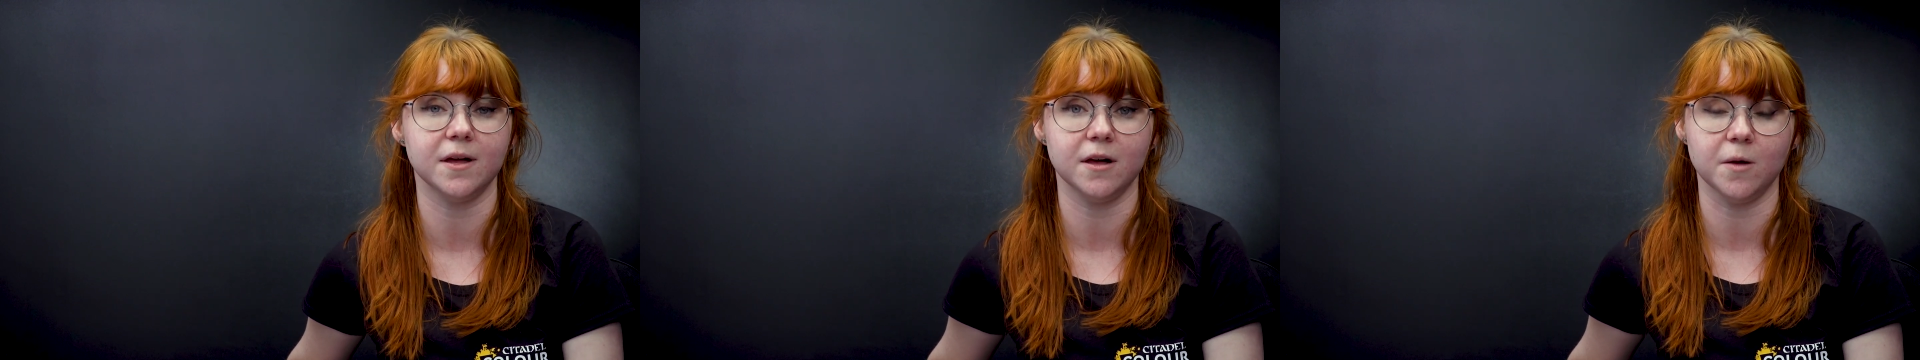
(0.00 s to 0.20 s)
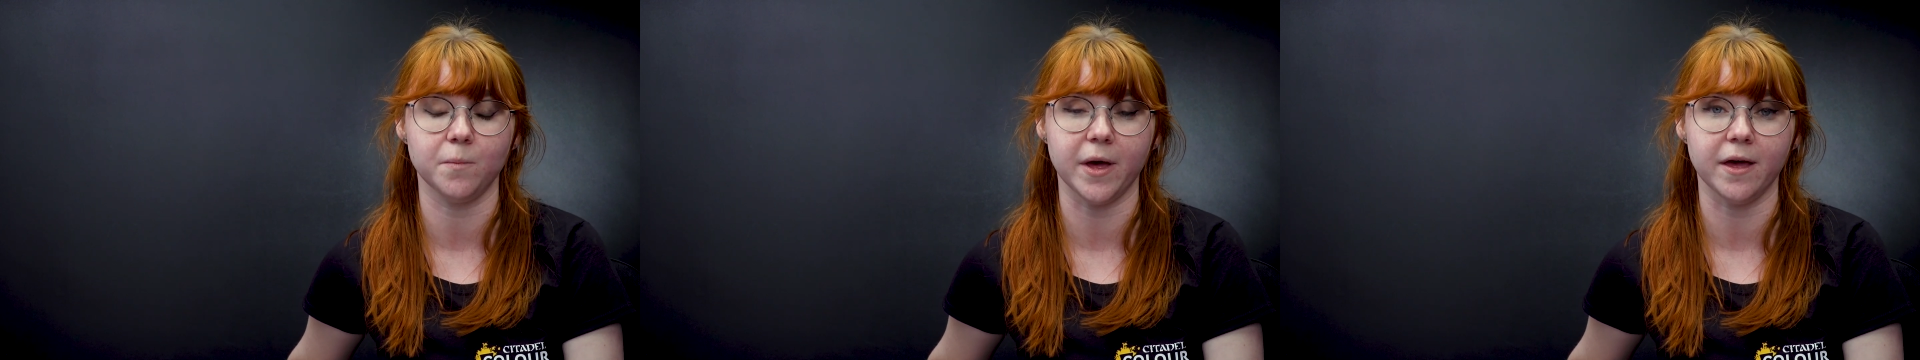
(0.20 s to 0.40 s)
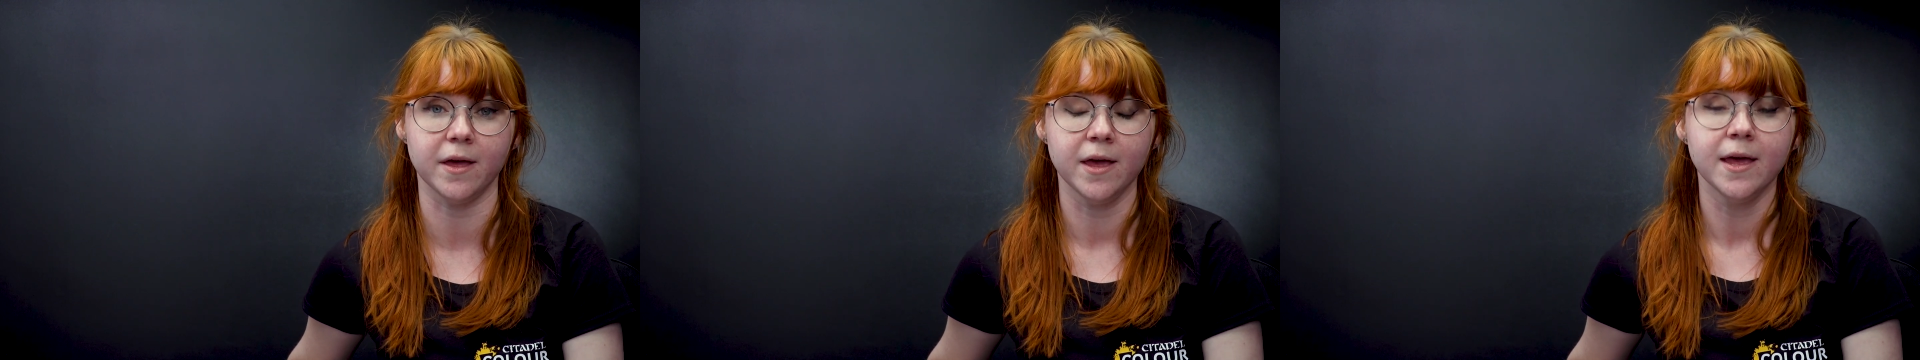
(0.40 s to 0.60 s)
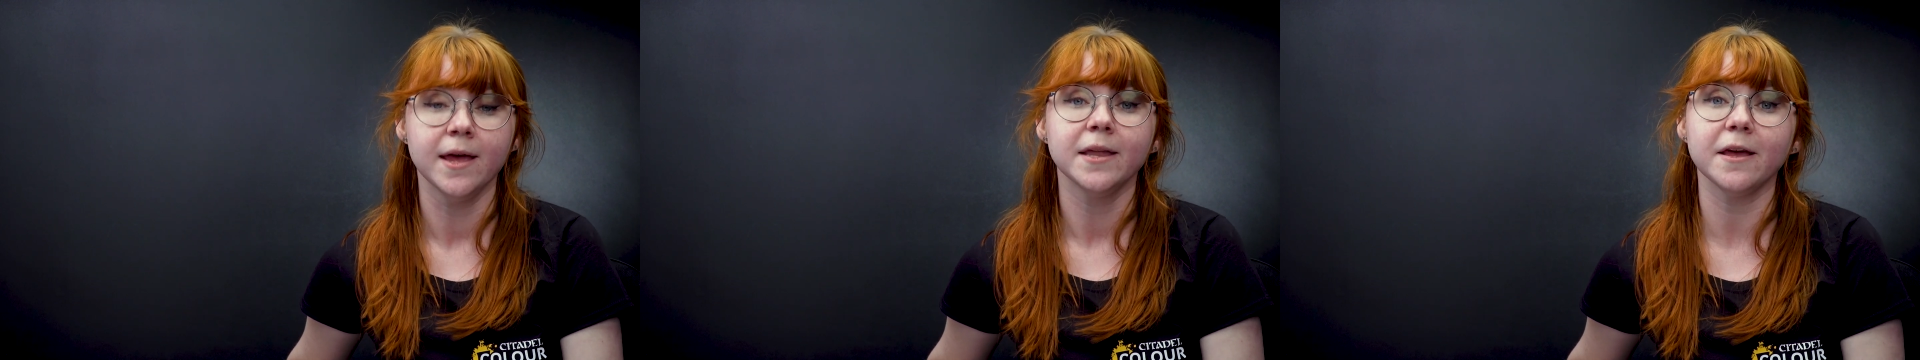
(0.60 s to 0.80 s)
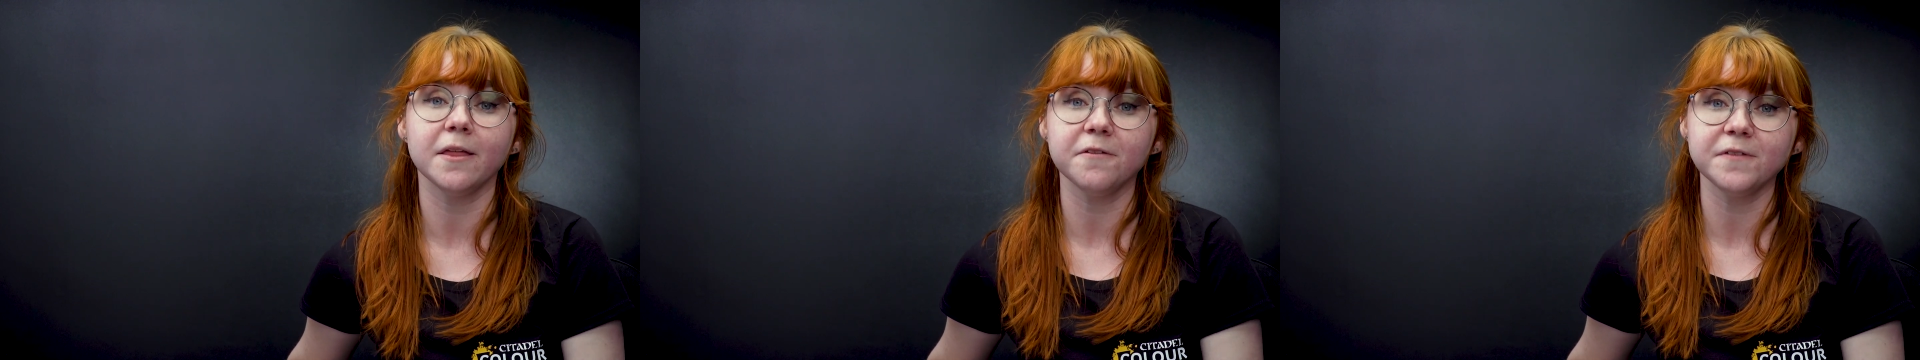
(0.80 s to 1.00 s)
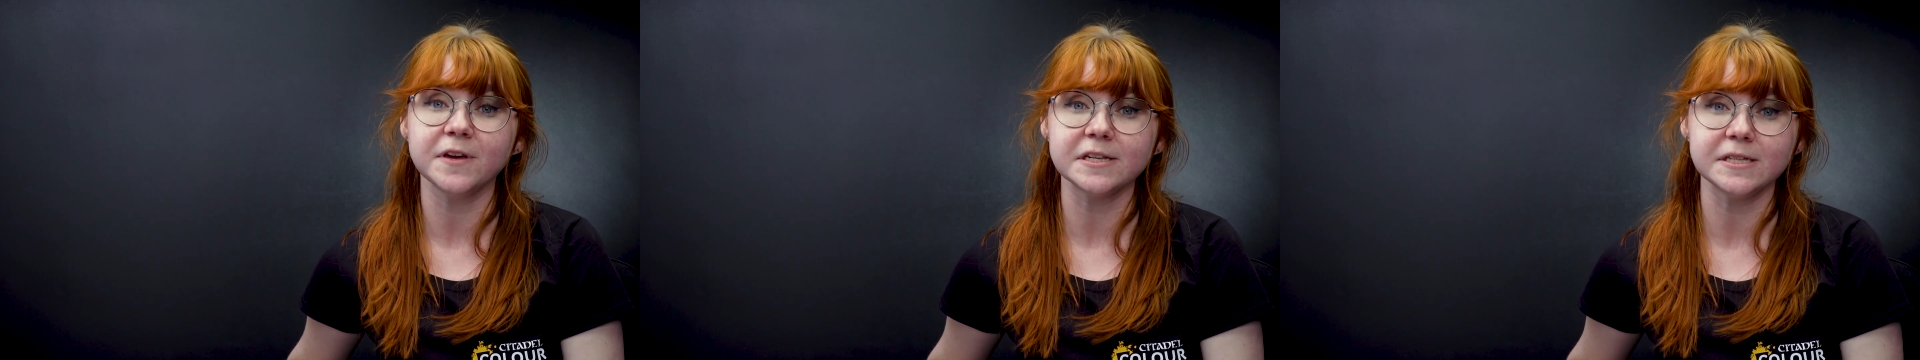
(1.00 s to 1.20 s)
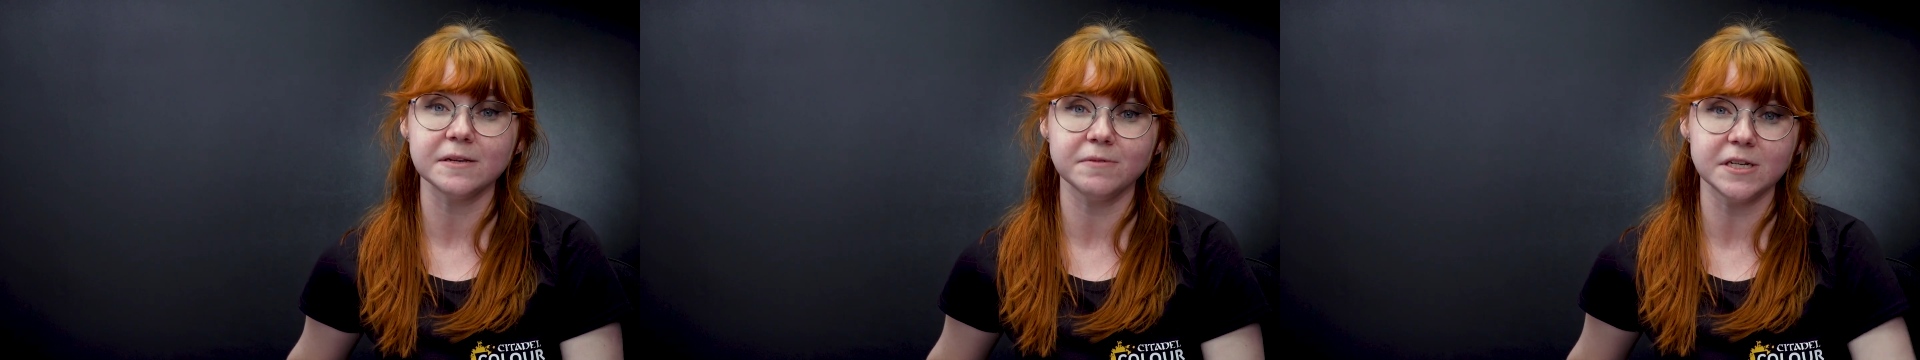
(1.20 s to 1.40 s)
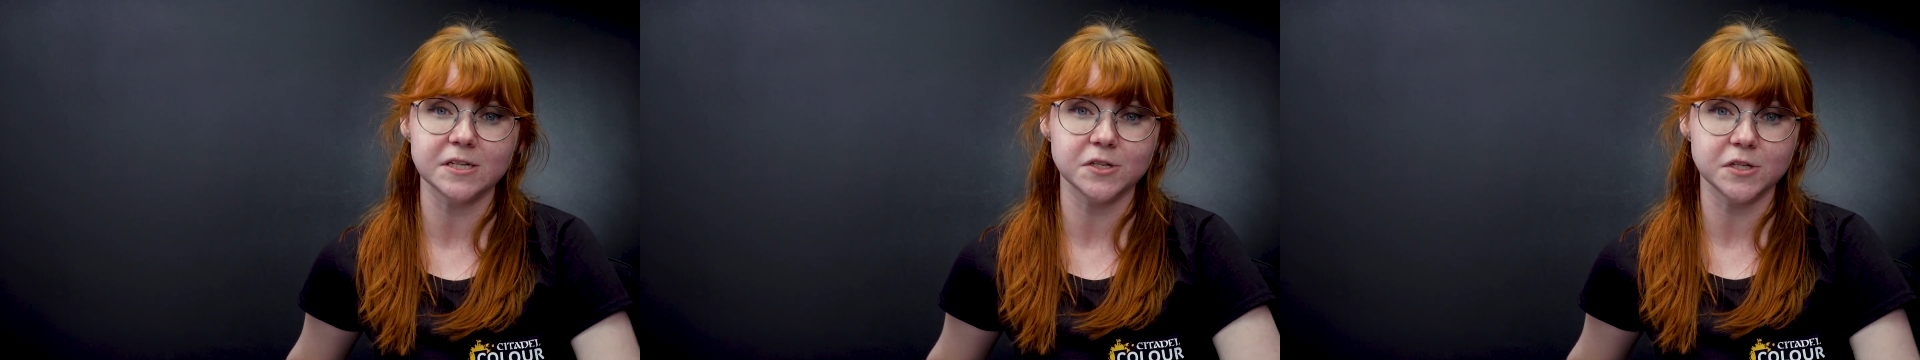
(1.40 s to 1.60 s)
armour. Now, the first thing
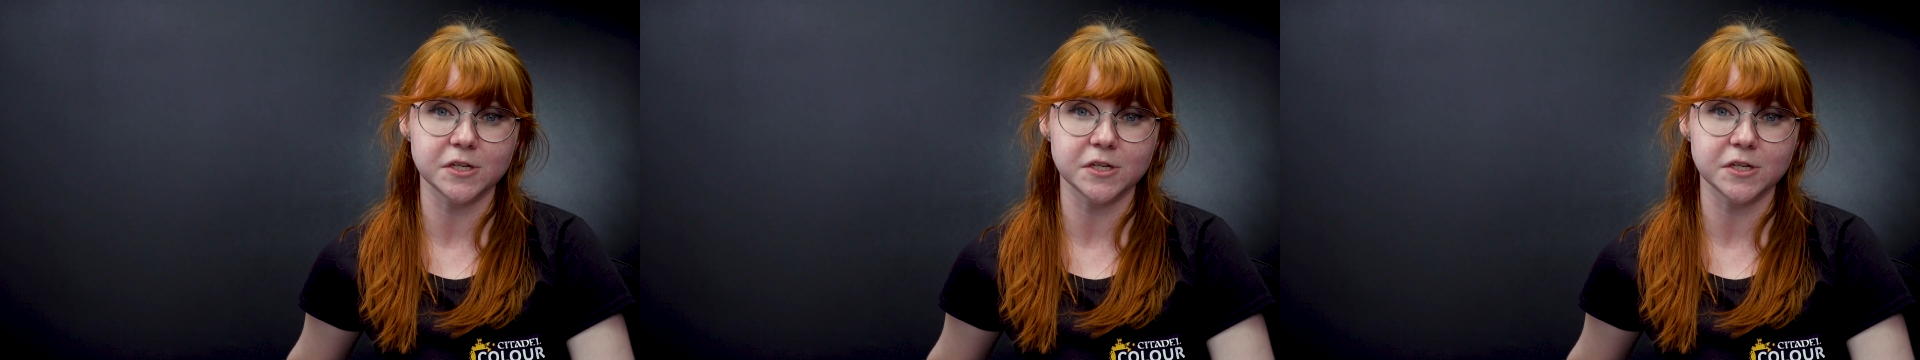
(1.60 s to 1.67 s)
we need to